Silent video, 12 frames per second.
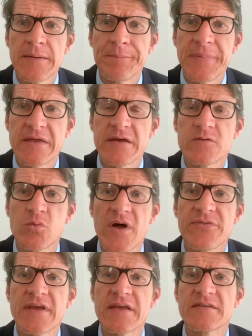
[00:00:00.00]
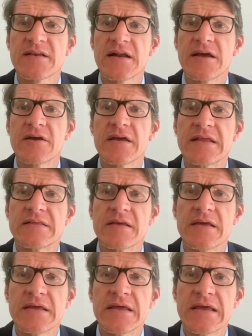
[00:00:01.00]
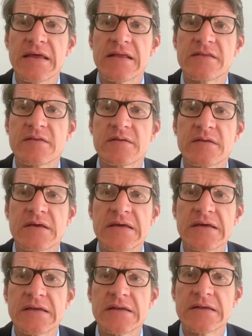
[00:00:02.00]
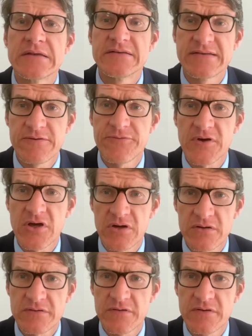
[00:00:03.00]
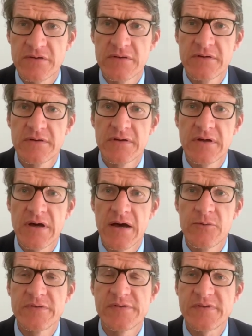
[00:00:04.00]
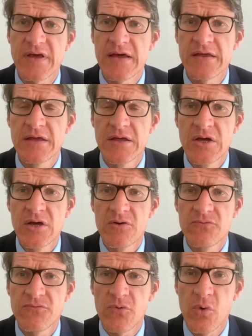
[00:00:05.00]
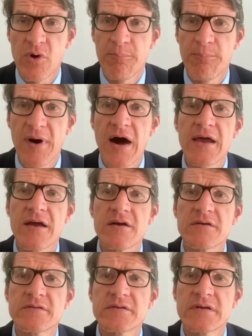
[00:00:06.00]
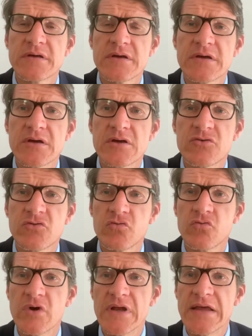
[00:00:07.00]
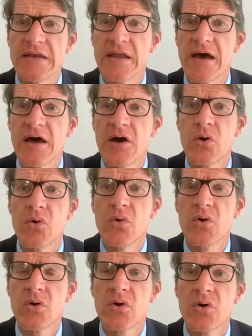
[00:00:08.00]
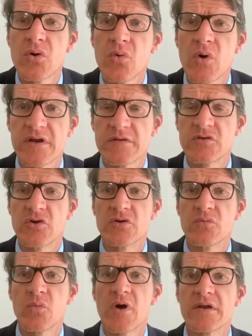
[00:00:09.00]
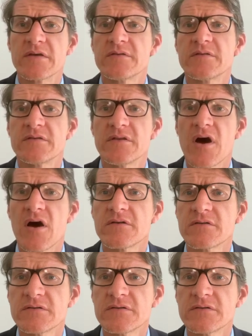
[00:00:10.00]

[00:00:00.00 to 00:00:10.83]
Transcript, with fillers: Because one thing is clear, it's, it's difficult, I would say, for buyers to really know what is good and what is not.